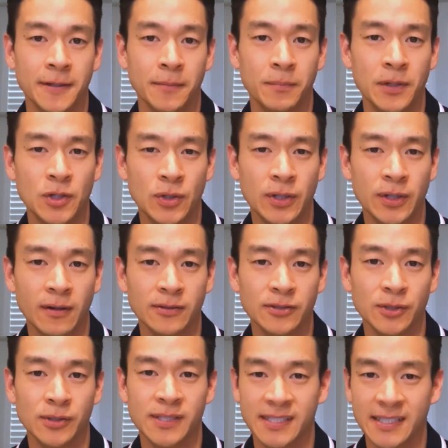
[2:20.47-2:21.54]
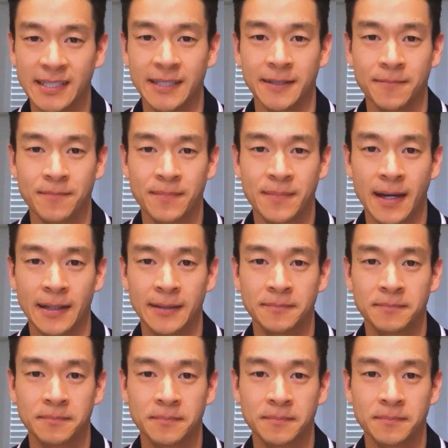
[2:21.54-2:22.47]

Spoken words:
But you can also see that